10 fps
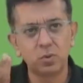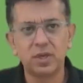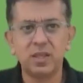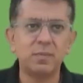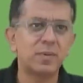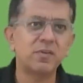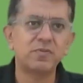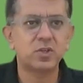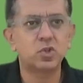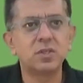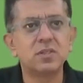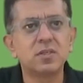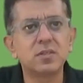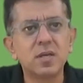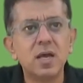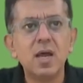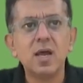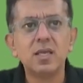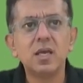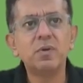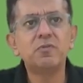Okay, they manufacture these things. Yummy